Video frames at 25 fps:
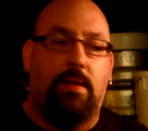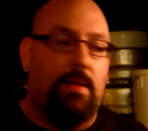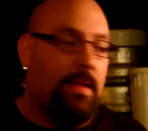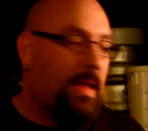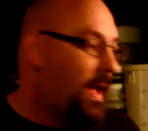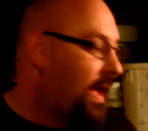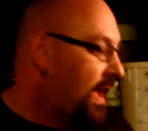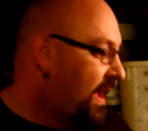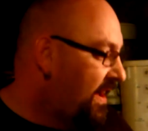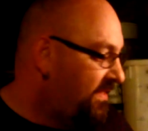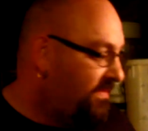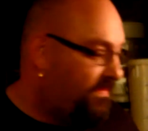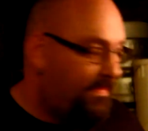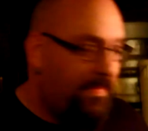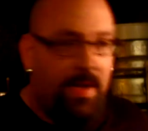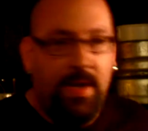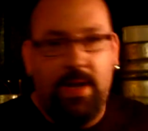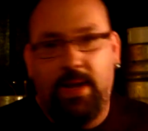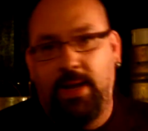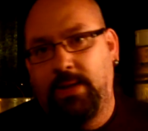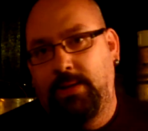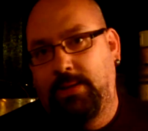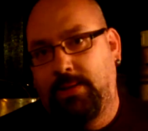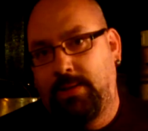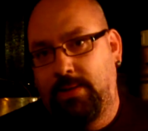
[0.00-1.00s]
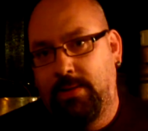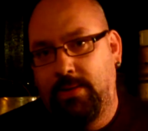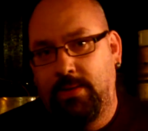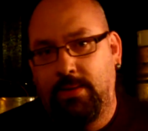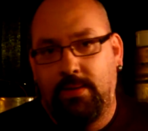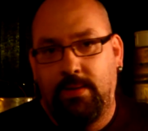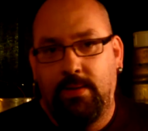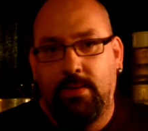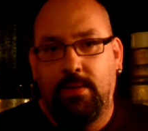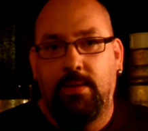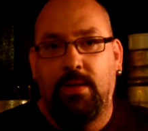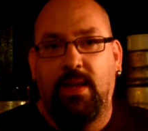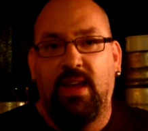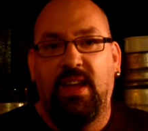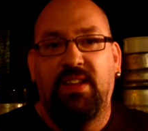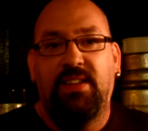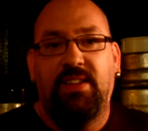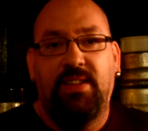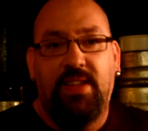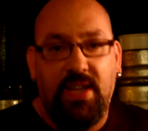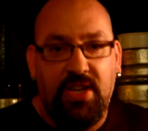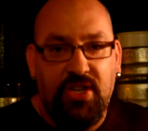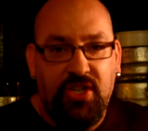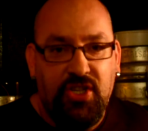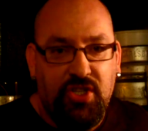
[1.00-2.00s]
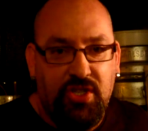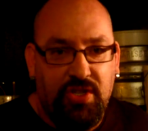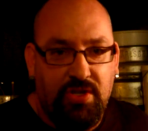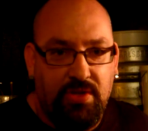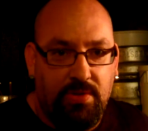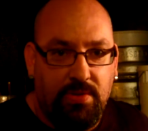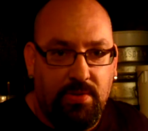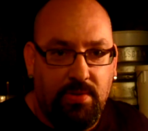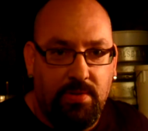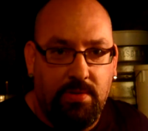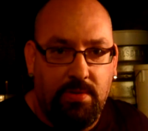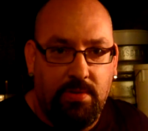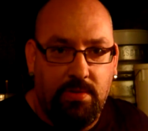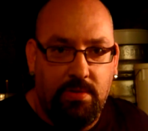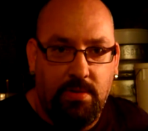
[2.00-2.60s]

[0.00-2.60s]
I have made additional